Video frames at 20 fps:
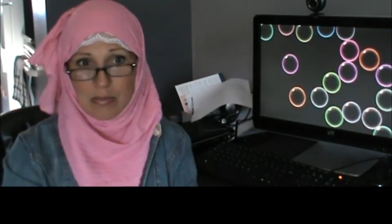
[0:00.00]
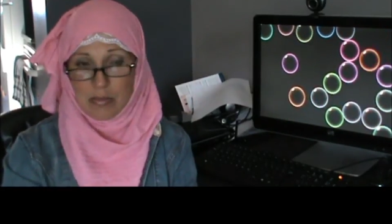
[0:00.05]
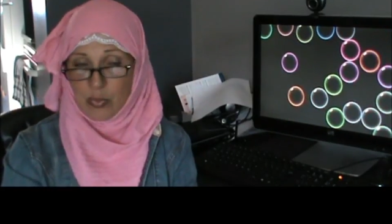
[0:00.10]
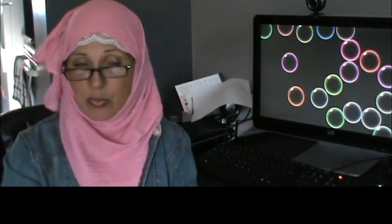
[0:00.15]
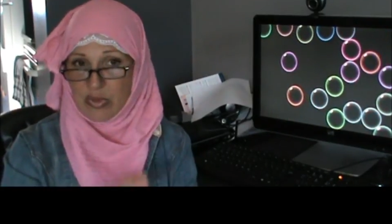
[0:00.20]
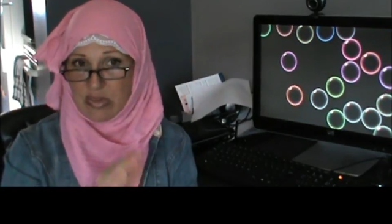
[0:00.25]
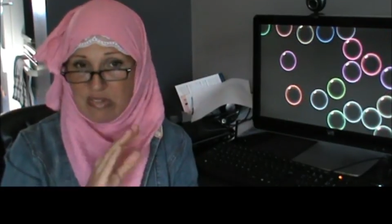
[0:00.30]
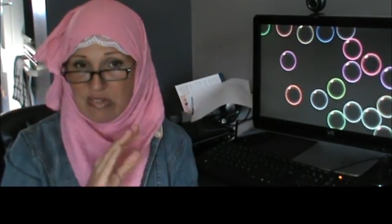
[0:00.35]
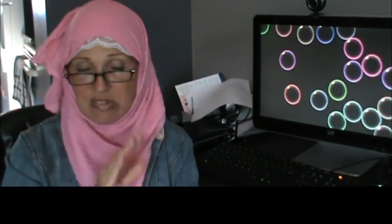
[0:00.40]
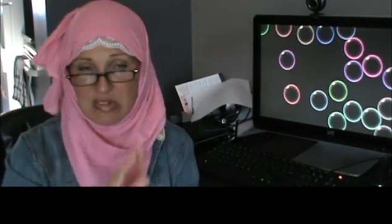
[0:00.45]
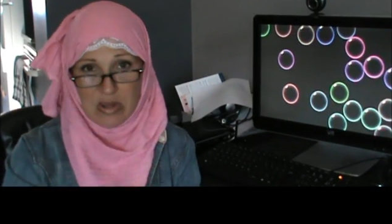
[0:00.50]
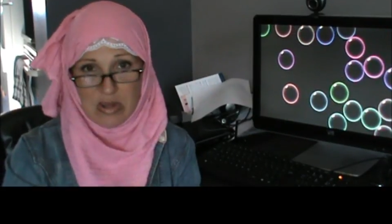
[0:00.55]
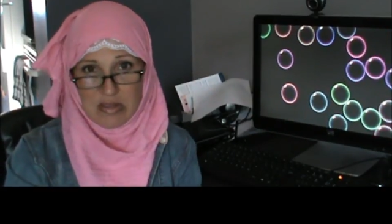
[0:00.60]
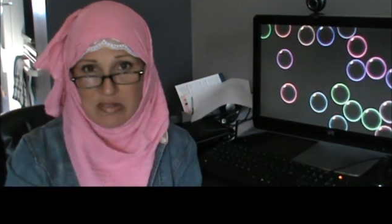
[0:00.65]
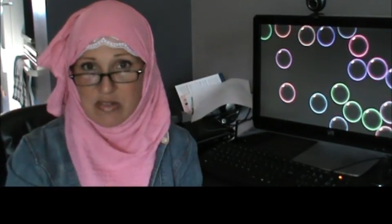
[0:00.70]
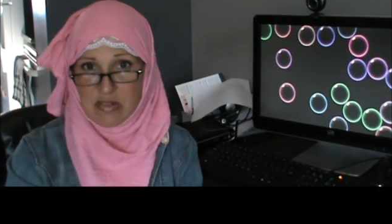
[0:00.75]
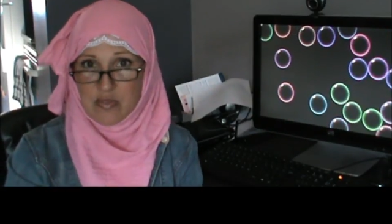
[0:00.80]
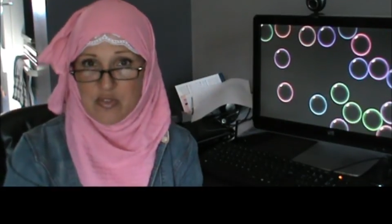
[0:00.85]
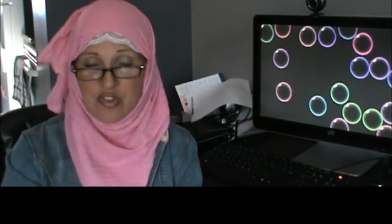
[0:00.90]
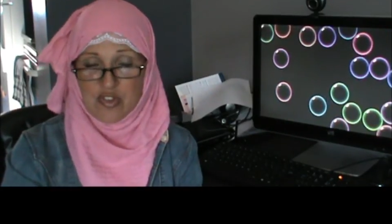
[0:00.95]
with a
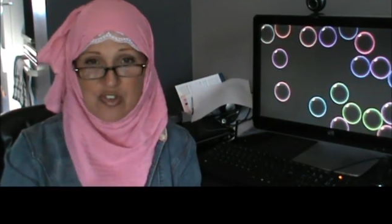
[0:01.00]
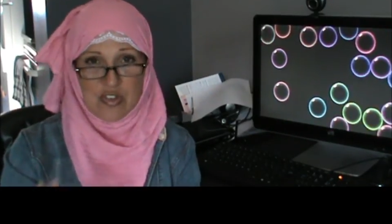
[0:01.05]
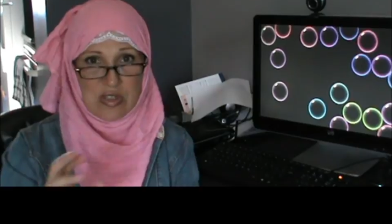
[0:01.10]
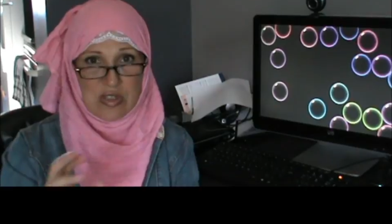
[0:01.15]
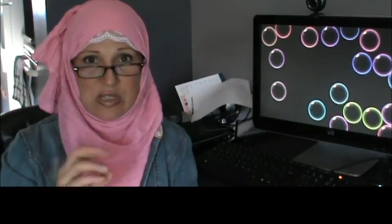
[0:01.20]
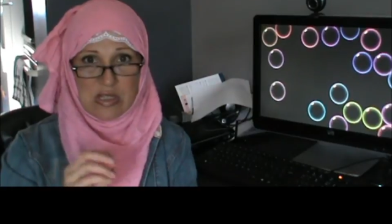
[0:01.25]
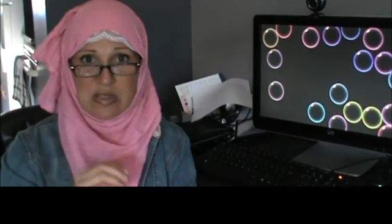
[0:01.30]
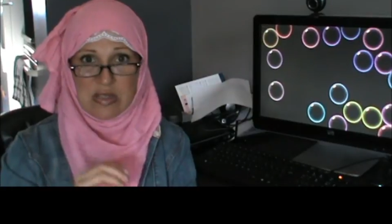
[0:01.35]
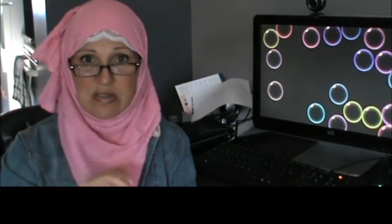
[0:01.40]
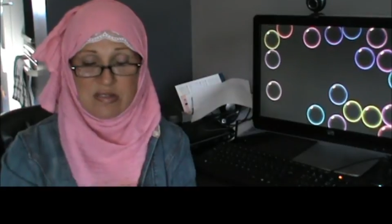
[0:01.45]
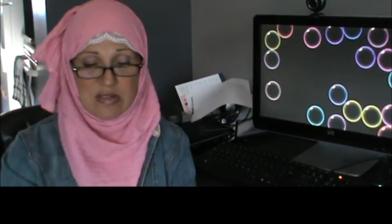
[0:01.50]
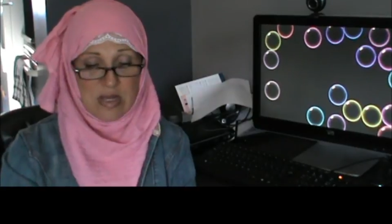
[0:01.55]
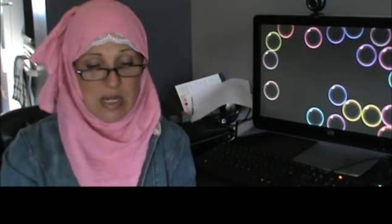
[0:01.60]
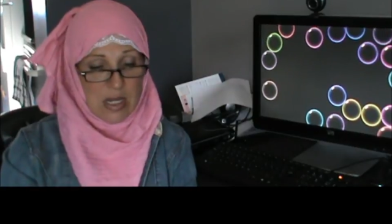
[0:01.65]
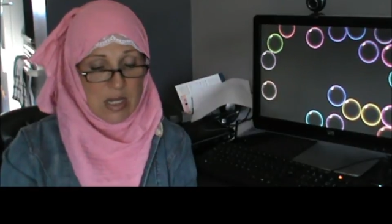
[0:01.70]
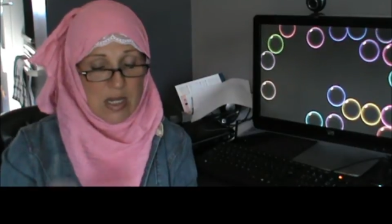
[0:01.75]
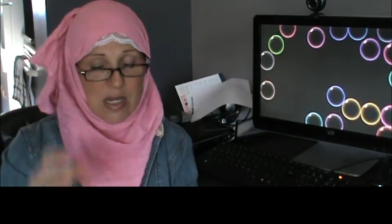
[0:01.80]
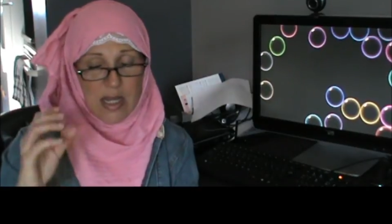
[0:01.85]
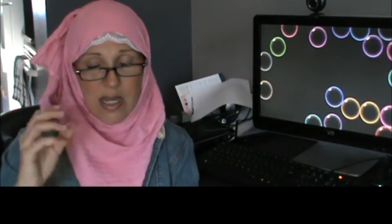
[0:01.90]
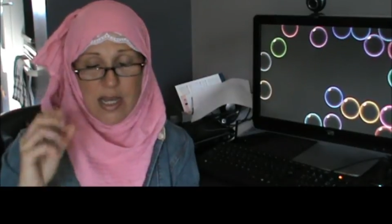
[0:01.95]
slice of cheese,
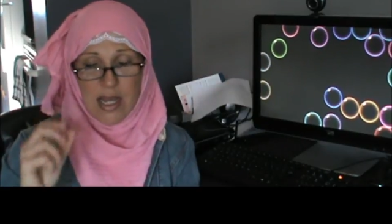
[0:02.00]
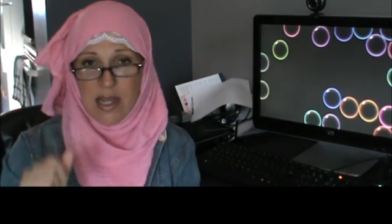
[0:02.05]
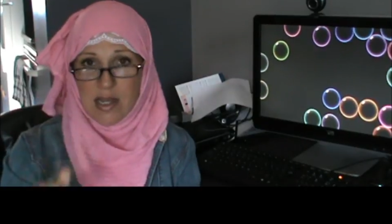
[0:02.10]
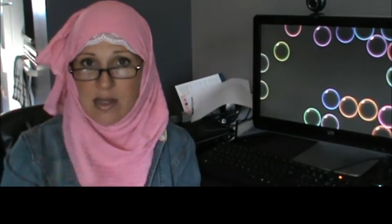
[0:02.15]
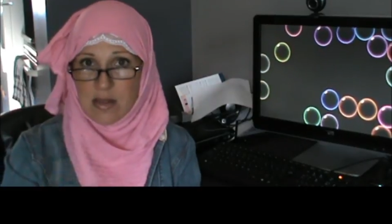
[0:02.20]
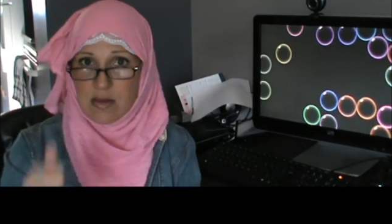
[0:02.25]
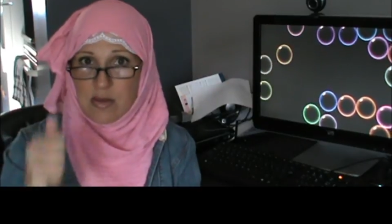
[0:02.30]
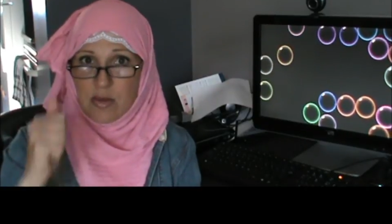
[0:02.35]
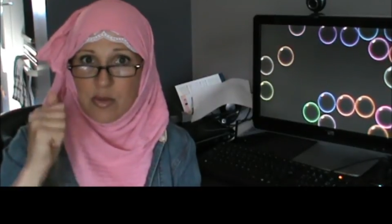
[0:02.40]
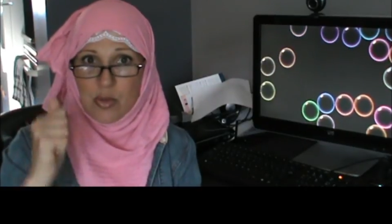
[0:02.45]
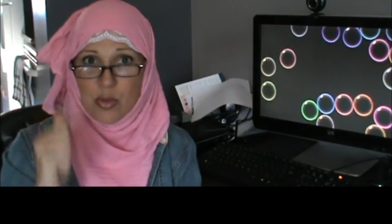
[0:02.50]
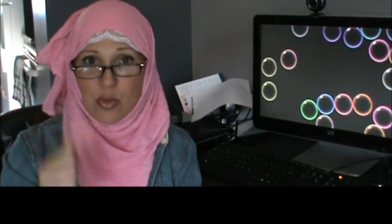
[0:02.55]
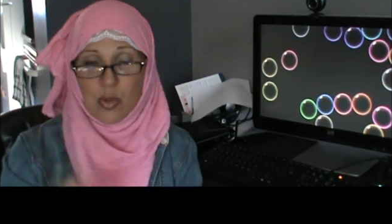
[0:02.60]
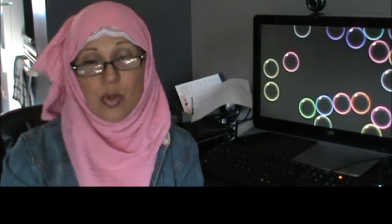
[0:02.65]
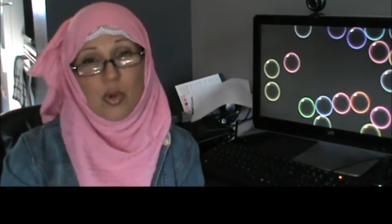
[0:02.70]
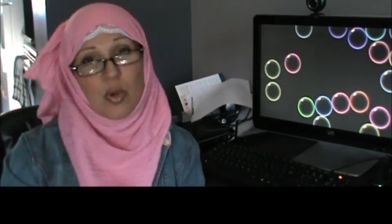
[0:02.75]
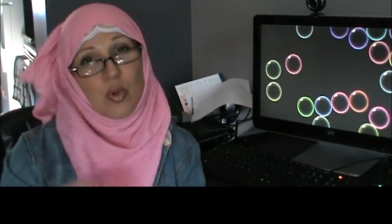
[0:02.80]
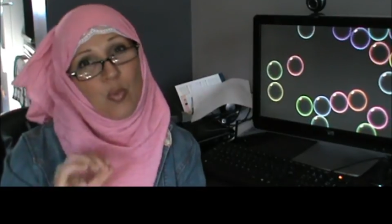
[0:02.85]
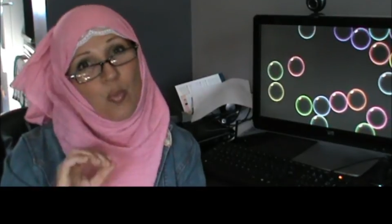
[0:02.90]
and your